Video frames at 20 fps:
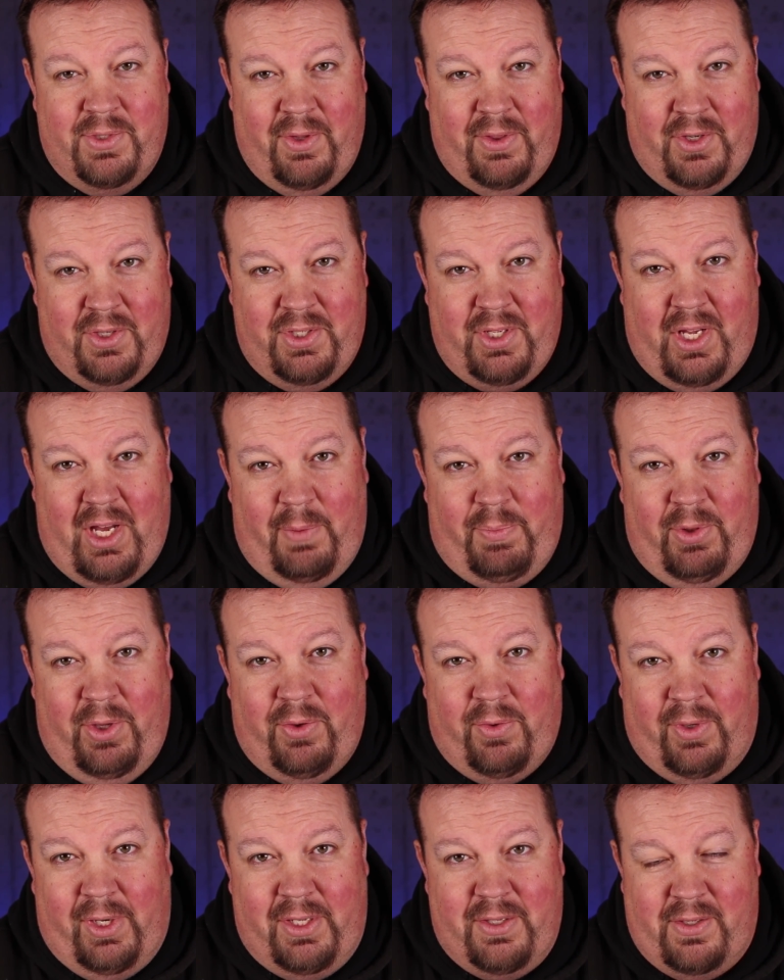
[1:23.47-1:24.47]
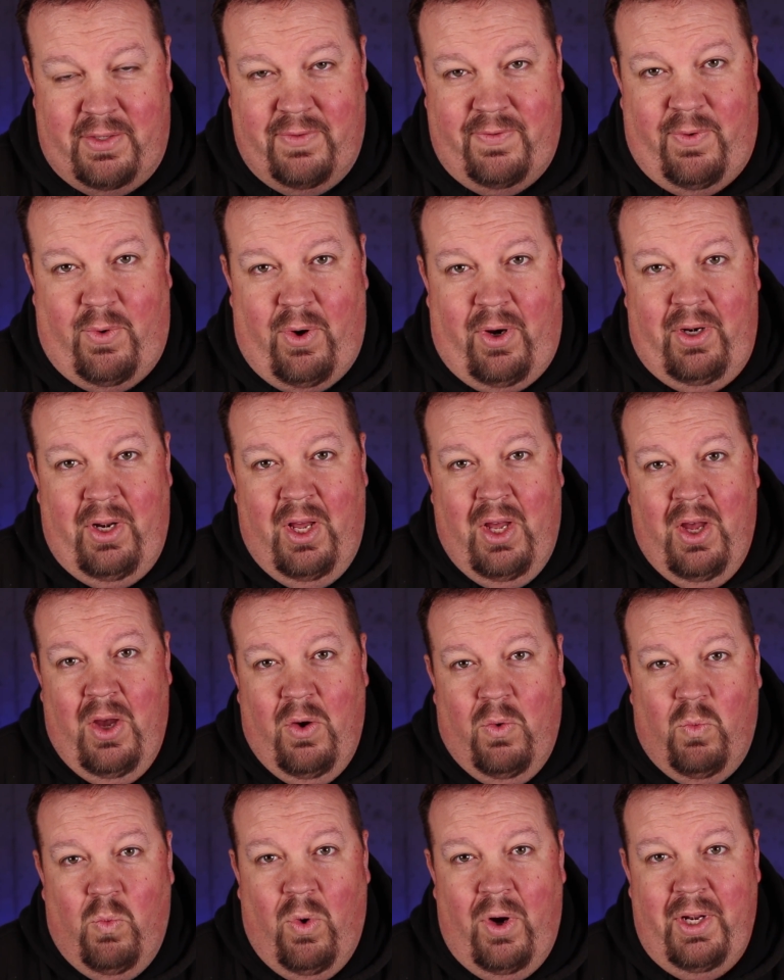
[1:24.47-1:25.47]
So there's a couple of reasons for it.
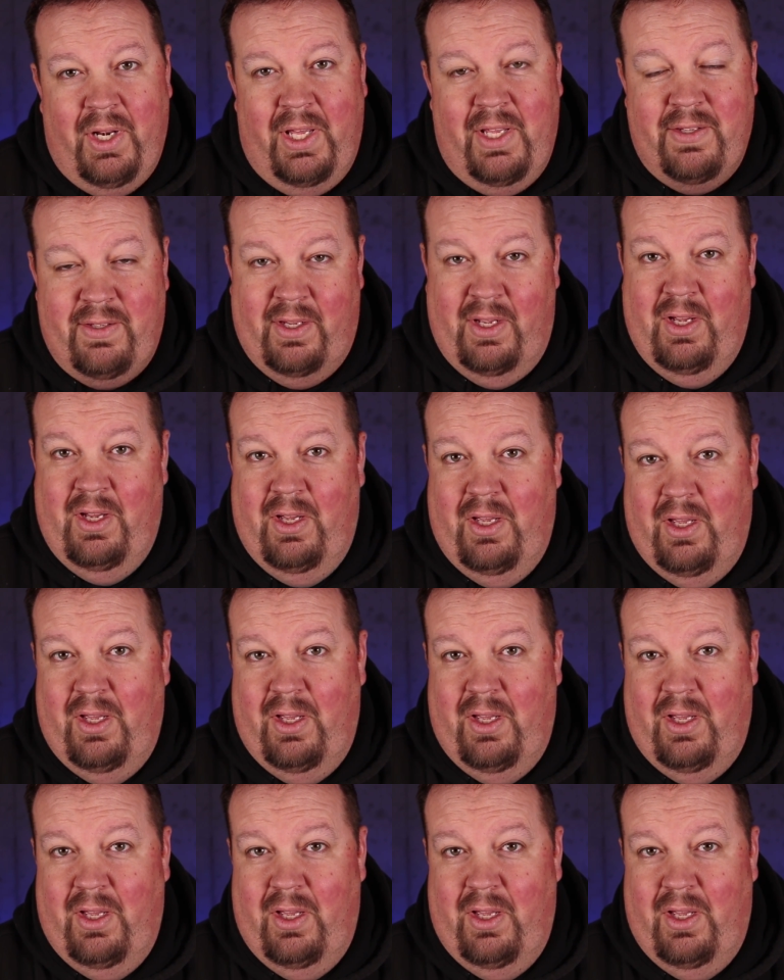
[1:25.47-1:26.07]
One is,